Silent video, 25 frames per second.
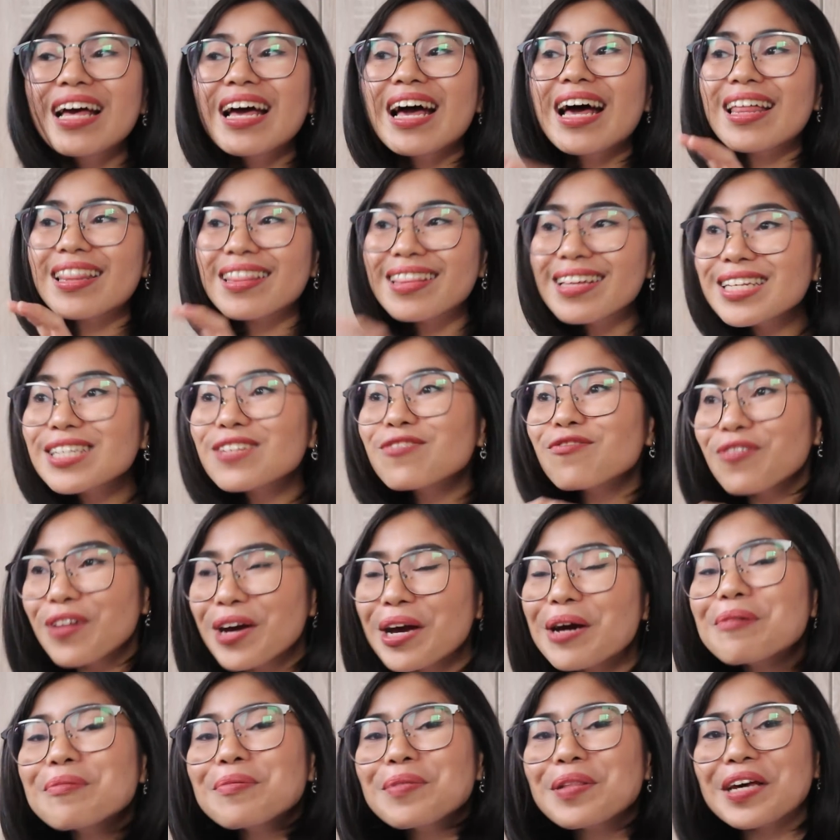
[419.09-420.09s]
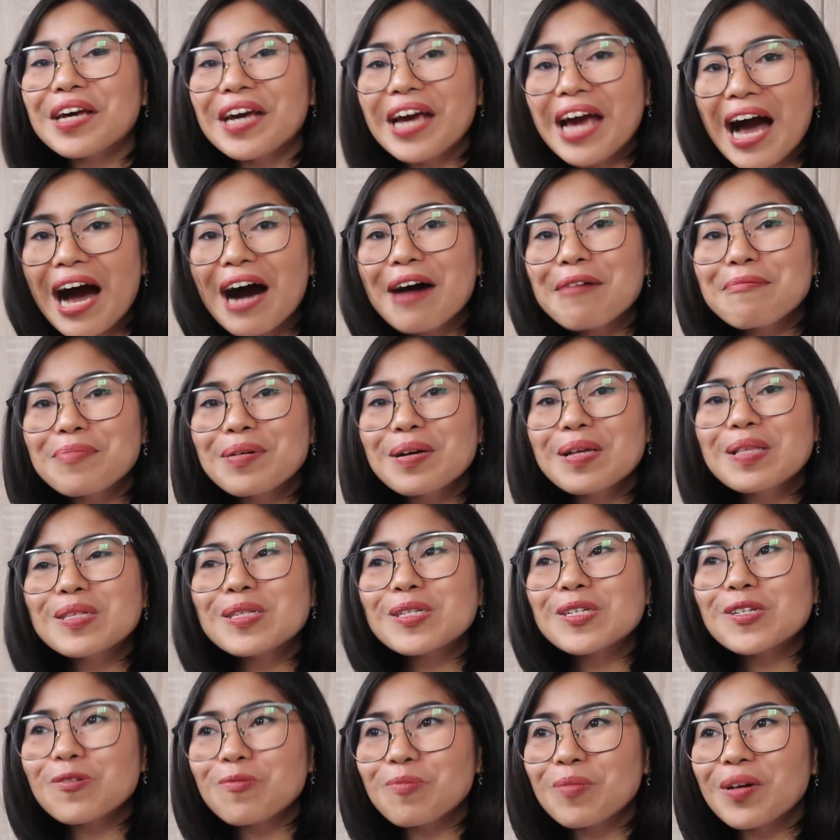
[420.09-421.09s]
And this family
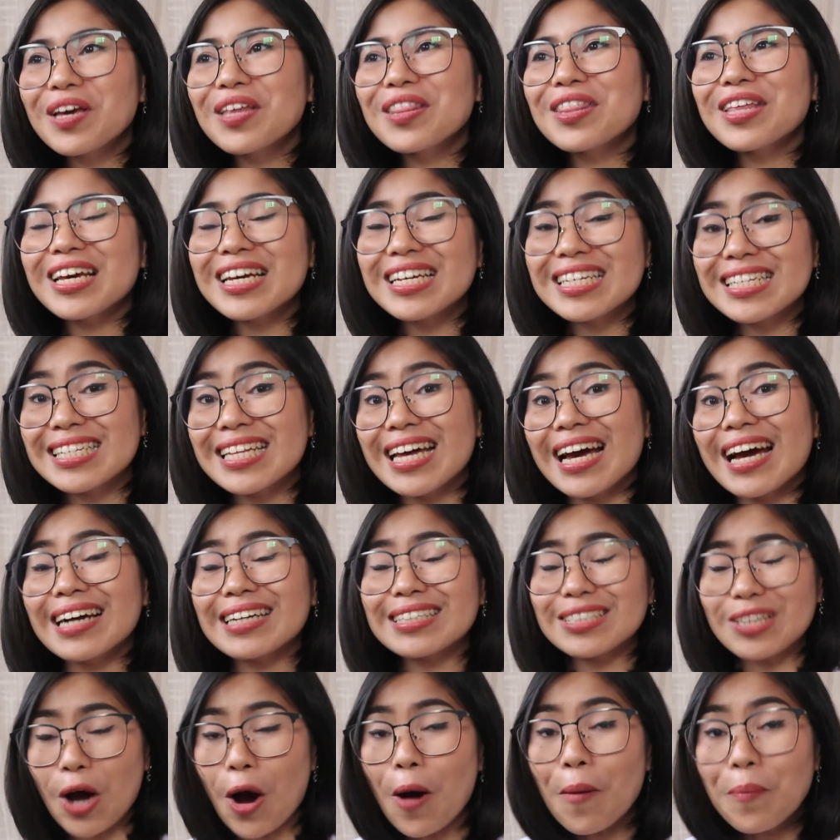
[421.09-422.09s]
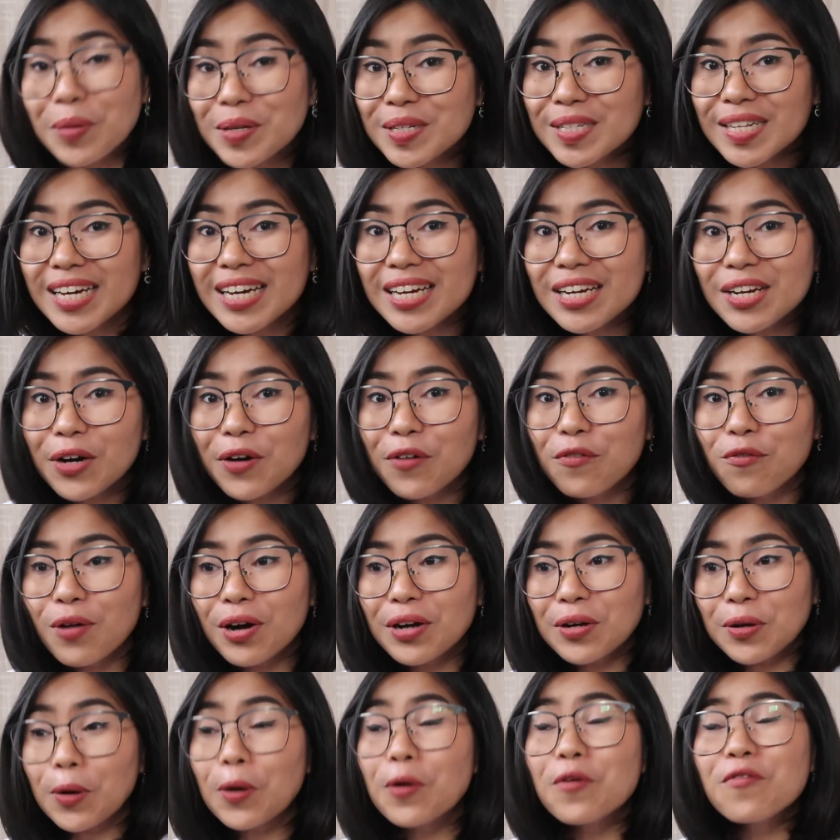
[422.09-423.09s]
happens to be the exact opposite of
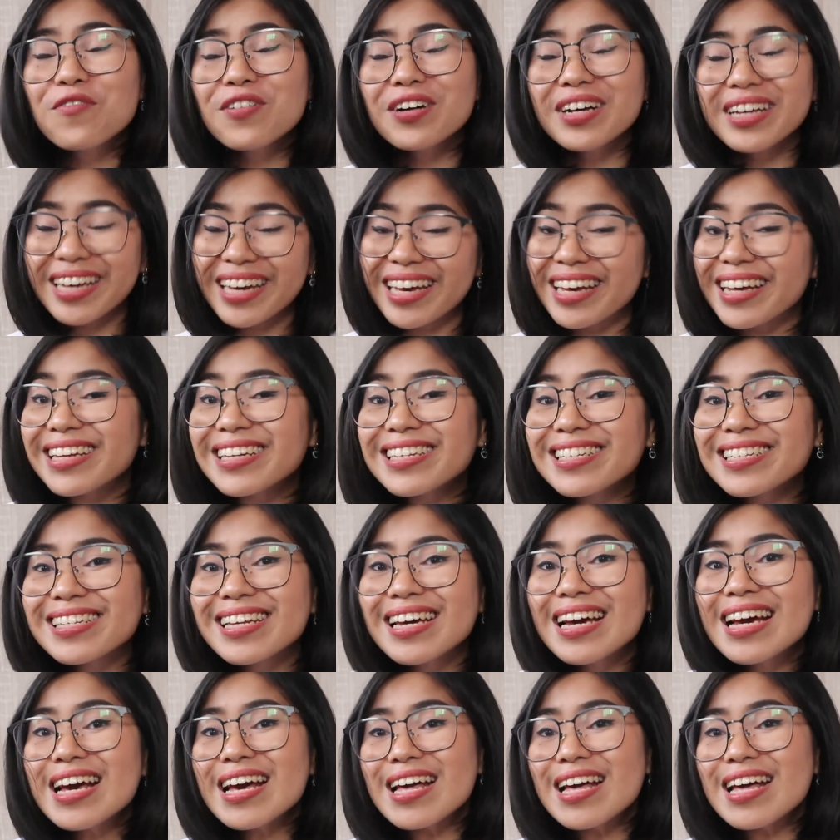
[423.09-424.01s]
what Uwe is.